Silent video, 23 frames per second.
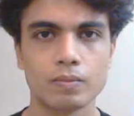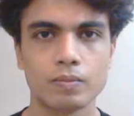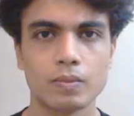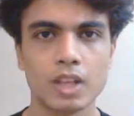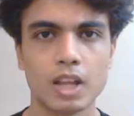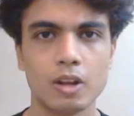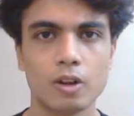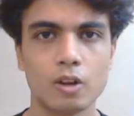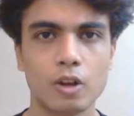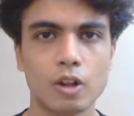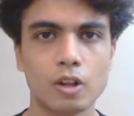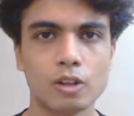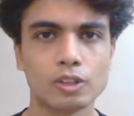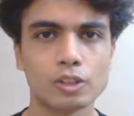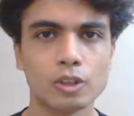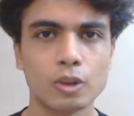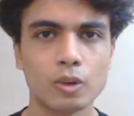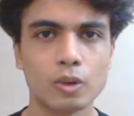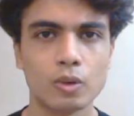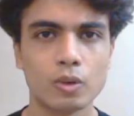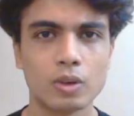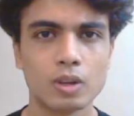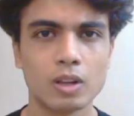and
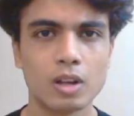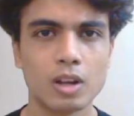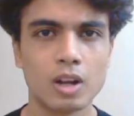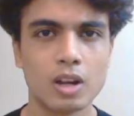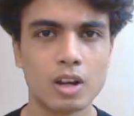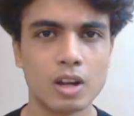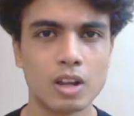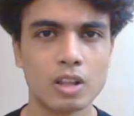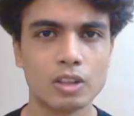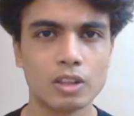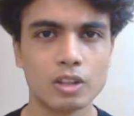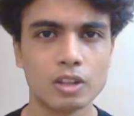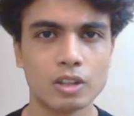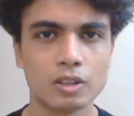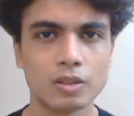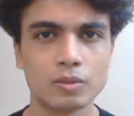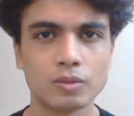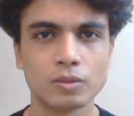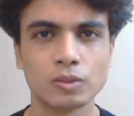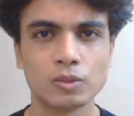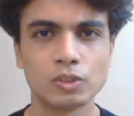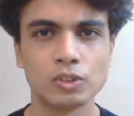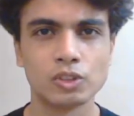also another
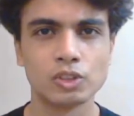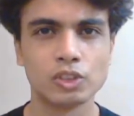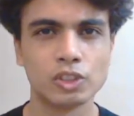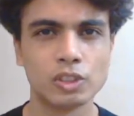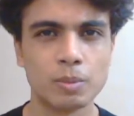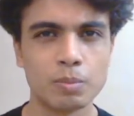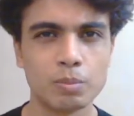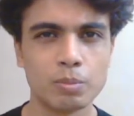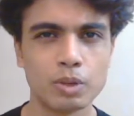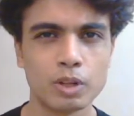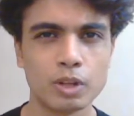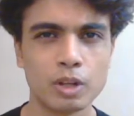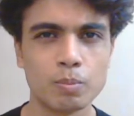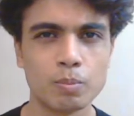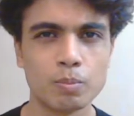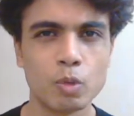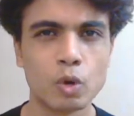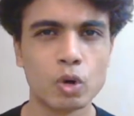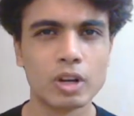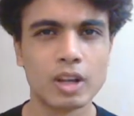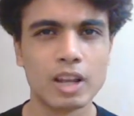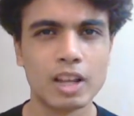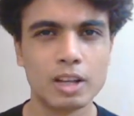simpler,
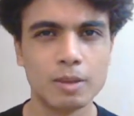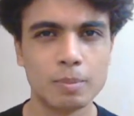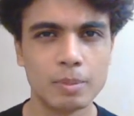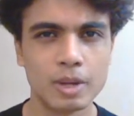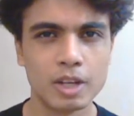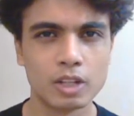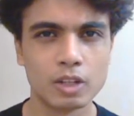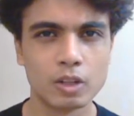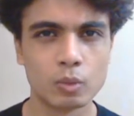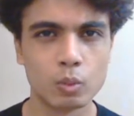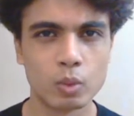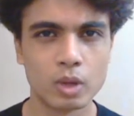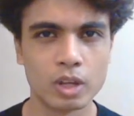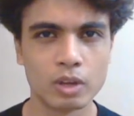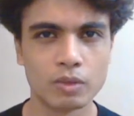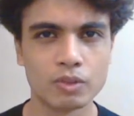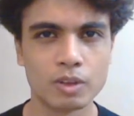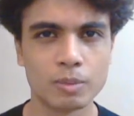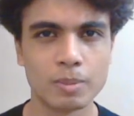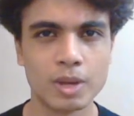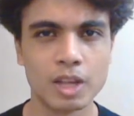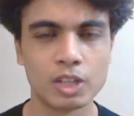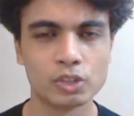more elemental way of
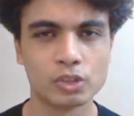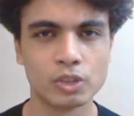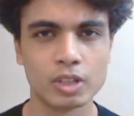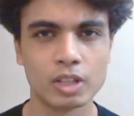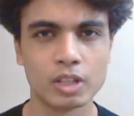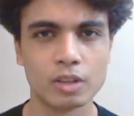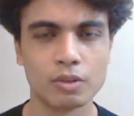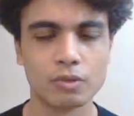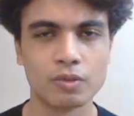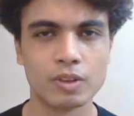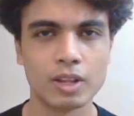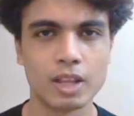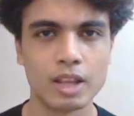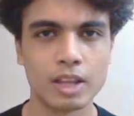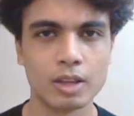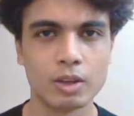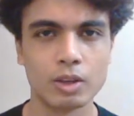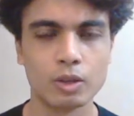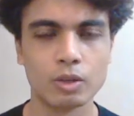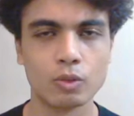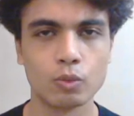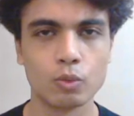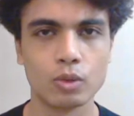imagining a flag
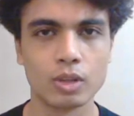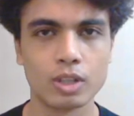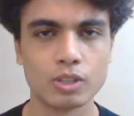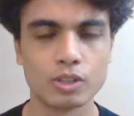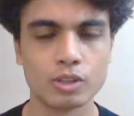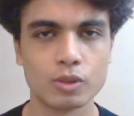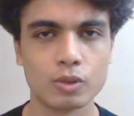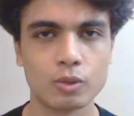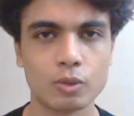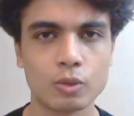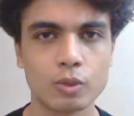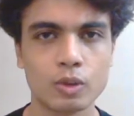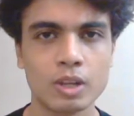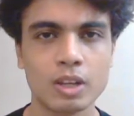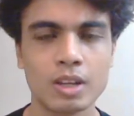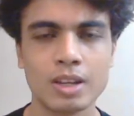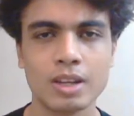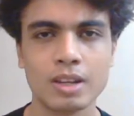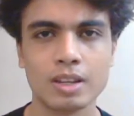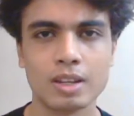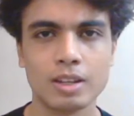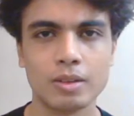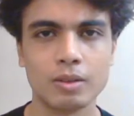is to
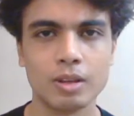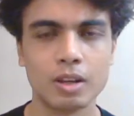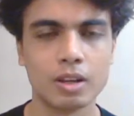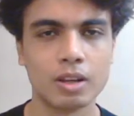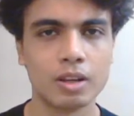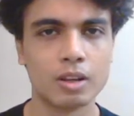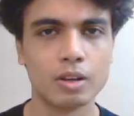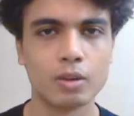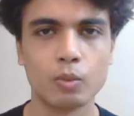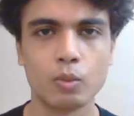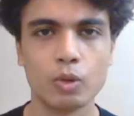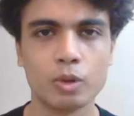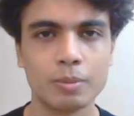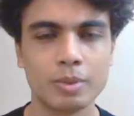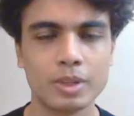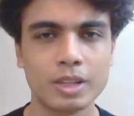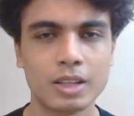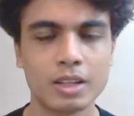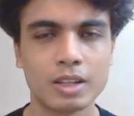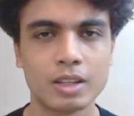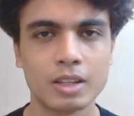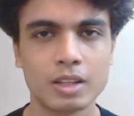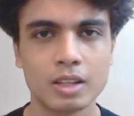would
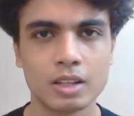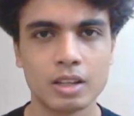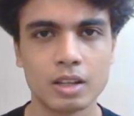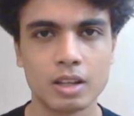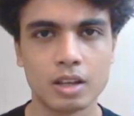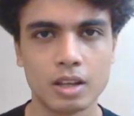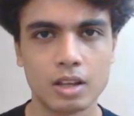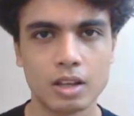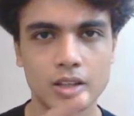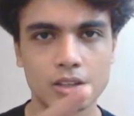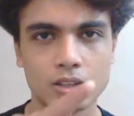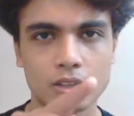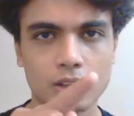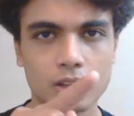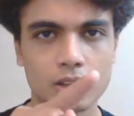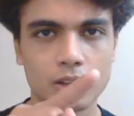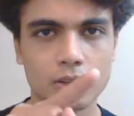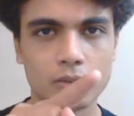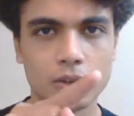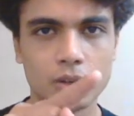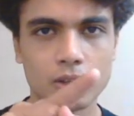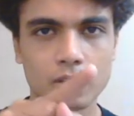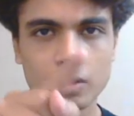be
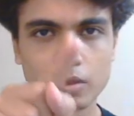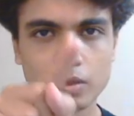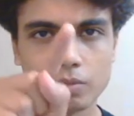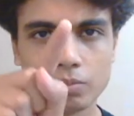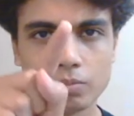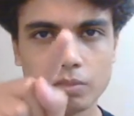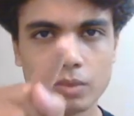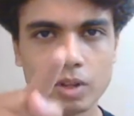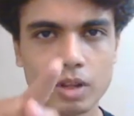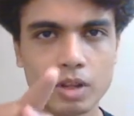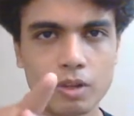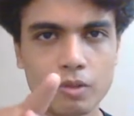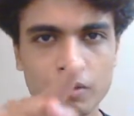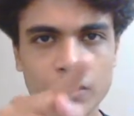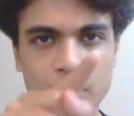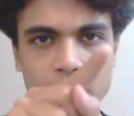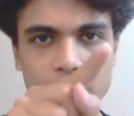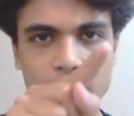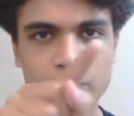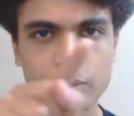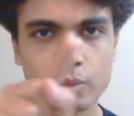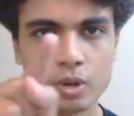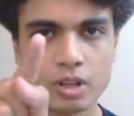a
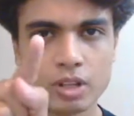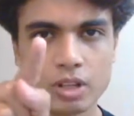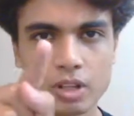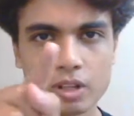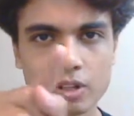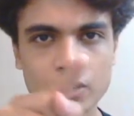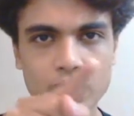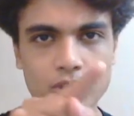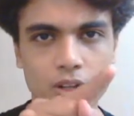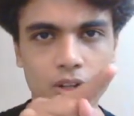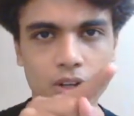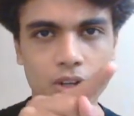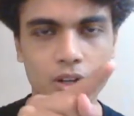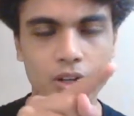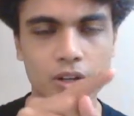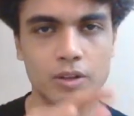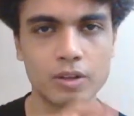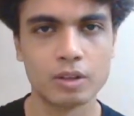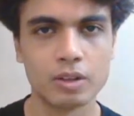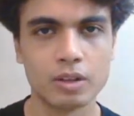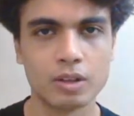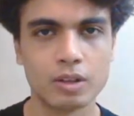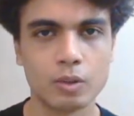5-pointed star
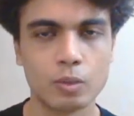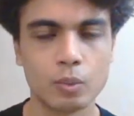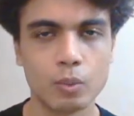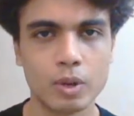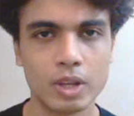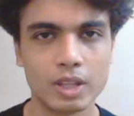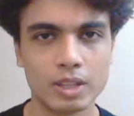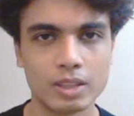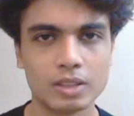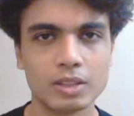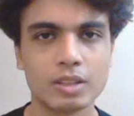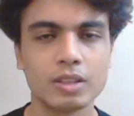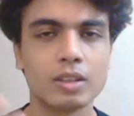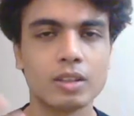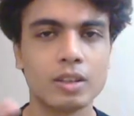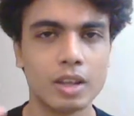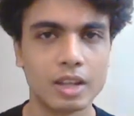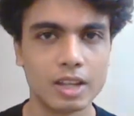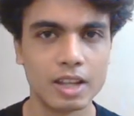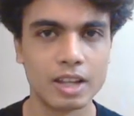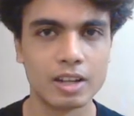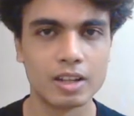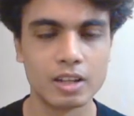with,
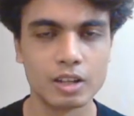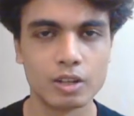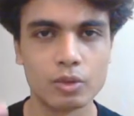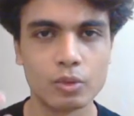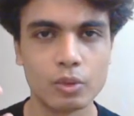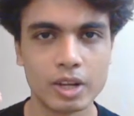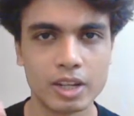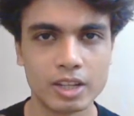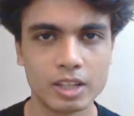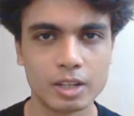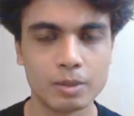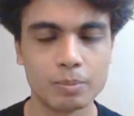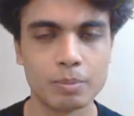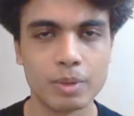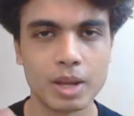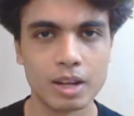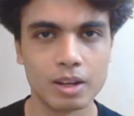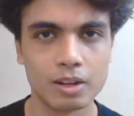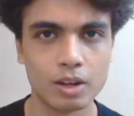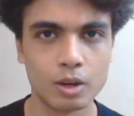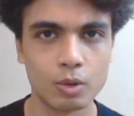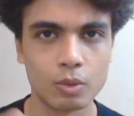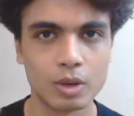again, a gradient
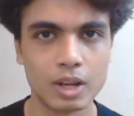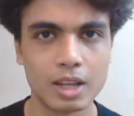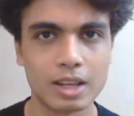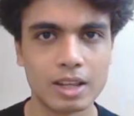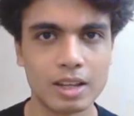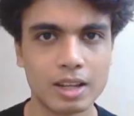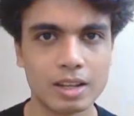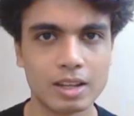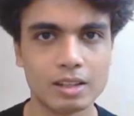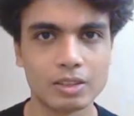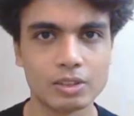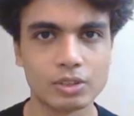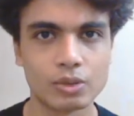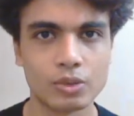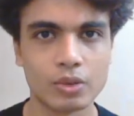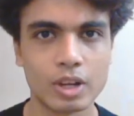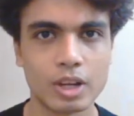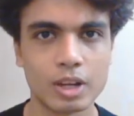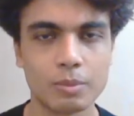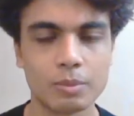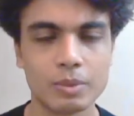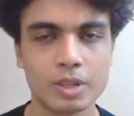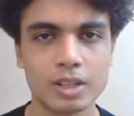background like I
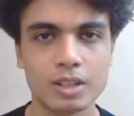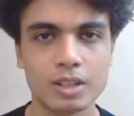described,